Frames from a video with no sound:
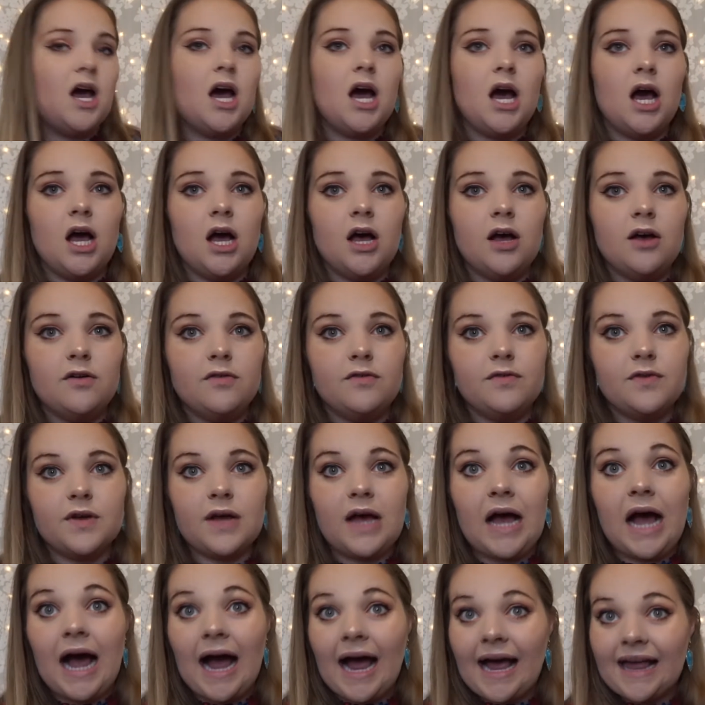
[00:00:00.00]
of
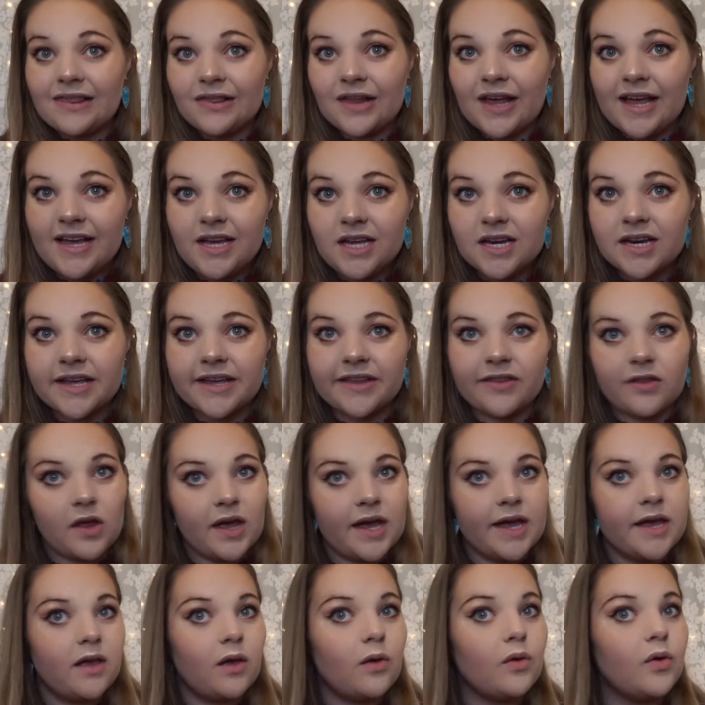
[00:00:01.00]
highlight and
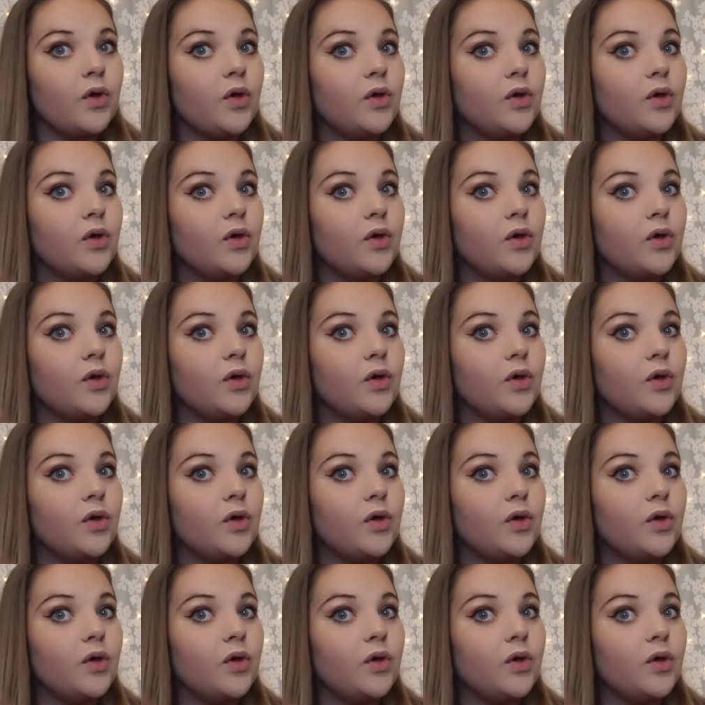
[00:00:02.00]
like